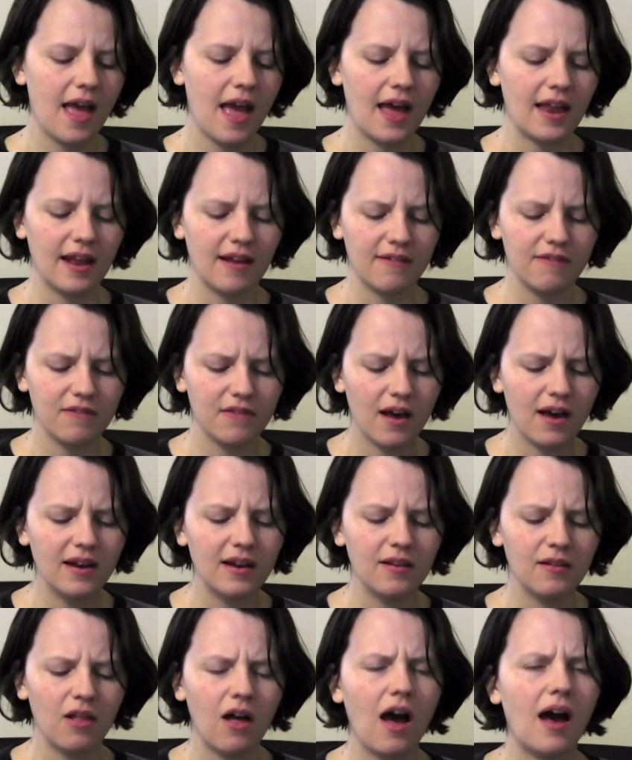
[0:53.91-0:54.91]
And I've thought
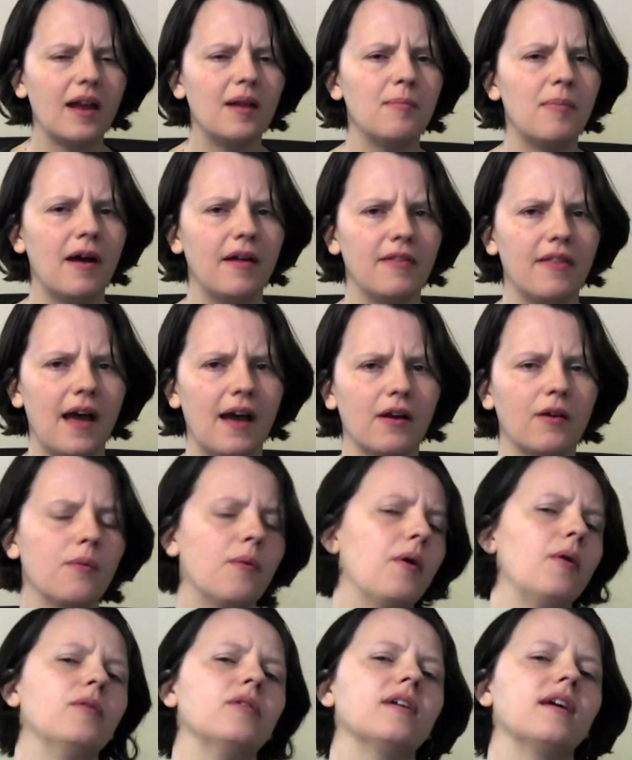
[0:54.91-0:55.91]
a lot about that
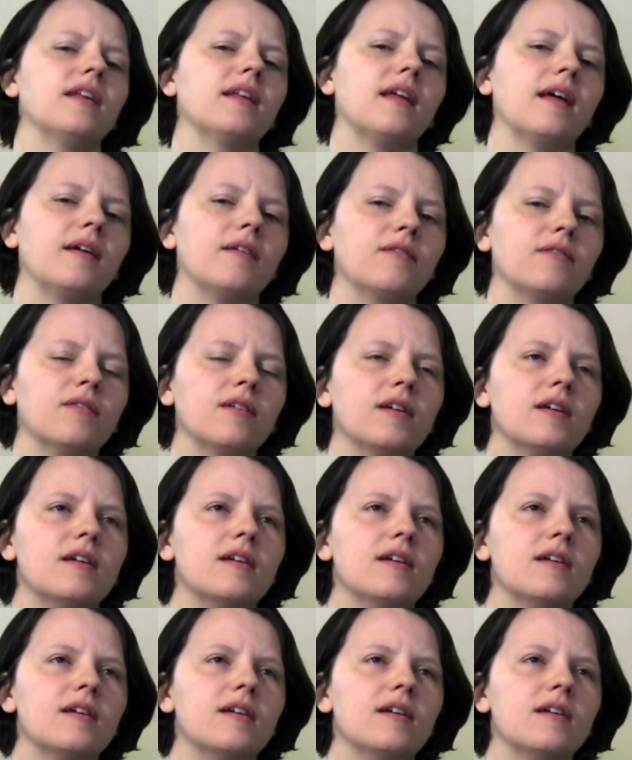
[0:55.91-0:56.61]
quote, and I've